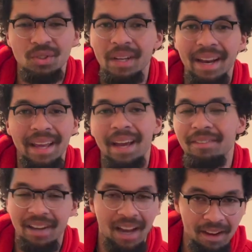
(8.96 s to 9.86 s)
You gotta
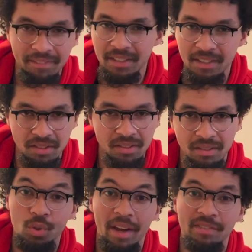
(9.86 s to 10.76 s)
have confidence.
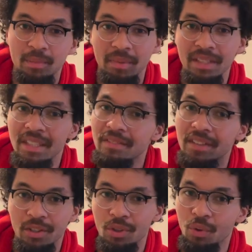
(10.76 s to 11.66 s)
You have to believe
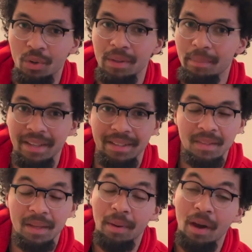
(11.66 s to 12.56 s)
that you're going to make it.
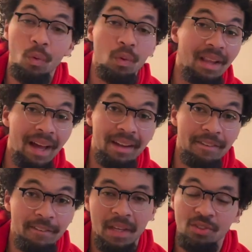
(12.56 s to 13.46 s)
In my whole
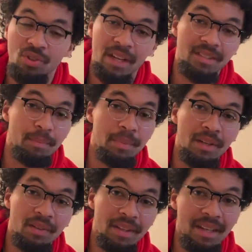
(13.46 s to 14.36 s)
life, I tried to
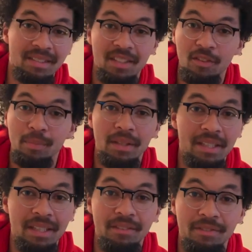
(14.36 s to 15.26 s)
build that
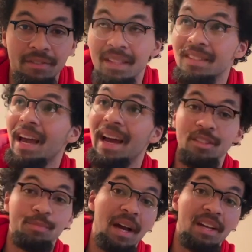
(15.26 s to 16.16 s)
self-belief as high
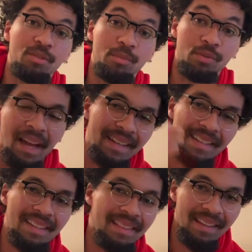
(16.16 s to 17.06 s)
as possible. I
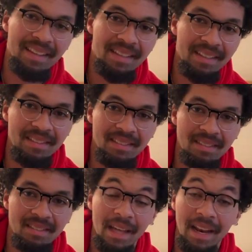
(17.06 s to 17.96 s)
did
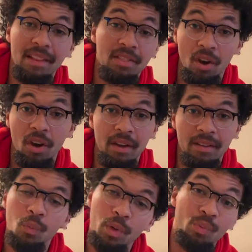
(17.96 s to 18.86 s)
things that I thought
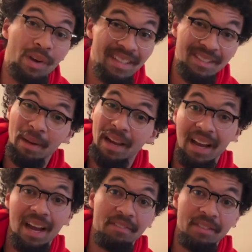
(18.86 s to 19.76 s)
would raise my
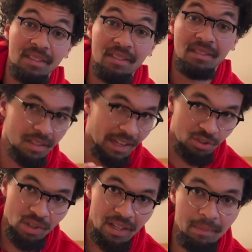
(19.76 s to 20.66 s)
confidence, like
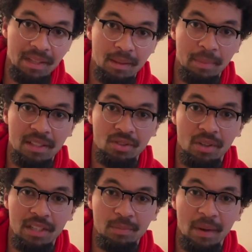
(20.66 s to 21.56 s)
trying to make the best
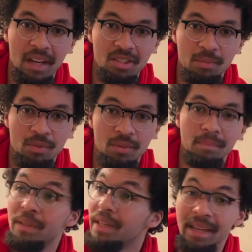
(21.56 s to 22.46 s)
grades possible,
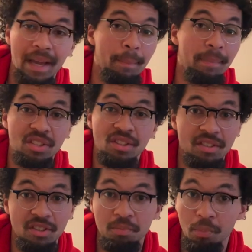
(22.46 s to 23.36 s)
being ambitious
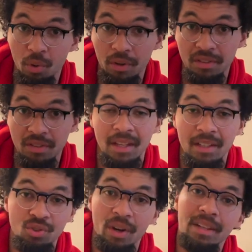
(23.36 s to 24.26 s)
in sports,
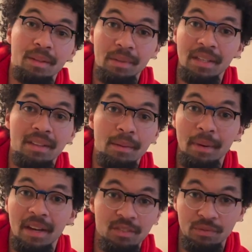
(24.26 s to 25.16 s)
and trying to be the
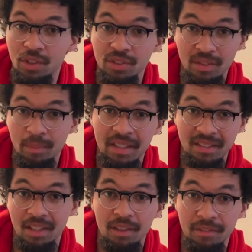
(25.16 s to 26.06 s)
best version of
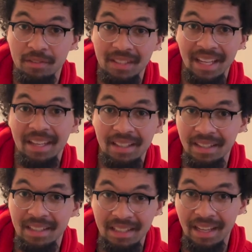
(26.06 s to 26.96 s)
myself day
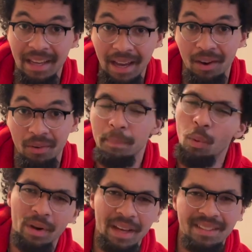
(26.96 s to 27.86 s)
in and day out. But
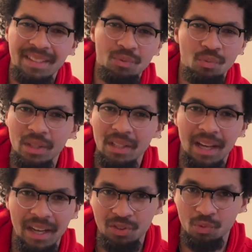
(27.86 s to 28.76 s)
what I didn't
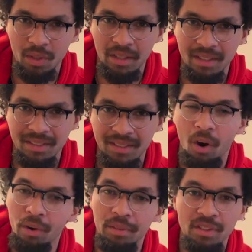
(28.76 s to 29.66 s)
realize was
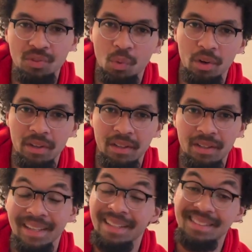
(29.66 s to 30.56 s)
all this work
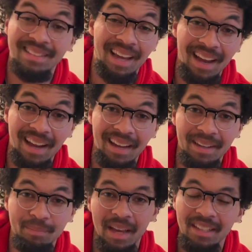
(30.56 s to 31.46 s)
and
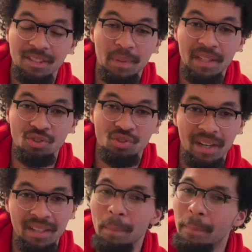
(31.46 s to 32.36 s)
time I spent
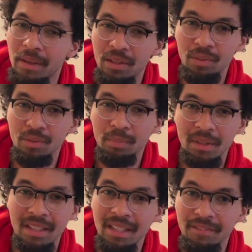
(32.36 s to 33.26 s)
trying to build
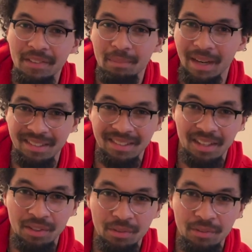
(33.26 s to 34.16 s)
belief in
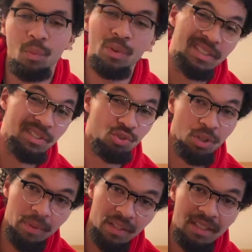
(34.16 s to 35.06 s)
myself was
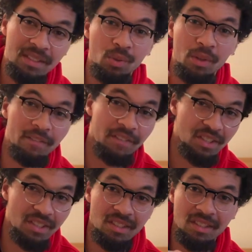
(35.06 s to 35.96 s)
contributing to a
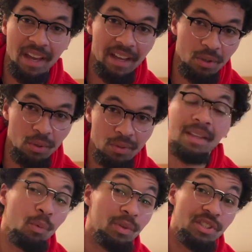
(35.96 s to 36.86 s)
vicious cycle
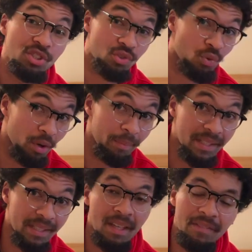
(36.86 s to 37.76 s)
that would destroy
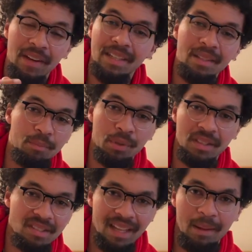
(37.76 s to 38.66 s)
me if I didn't put
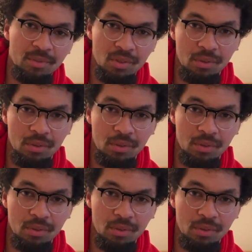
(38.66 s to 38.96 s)
a stop to